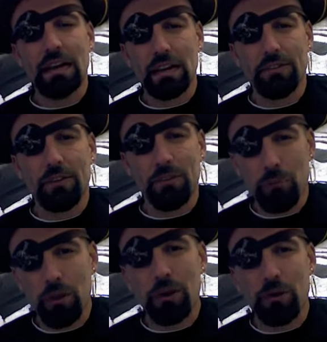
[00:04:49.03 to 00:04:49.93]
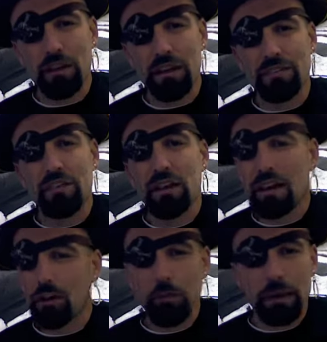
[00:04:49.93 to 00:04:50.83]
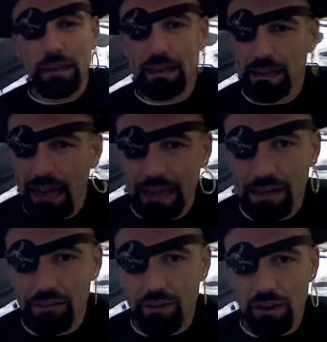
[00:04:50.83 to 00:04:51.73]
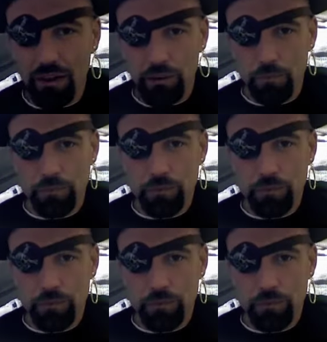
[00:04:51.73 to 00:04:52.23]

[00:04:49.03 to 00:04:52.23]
And if you're familiar with us, it'll make it a lot easier on you.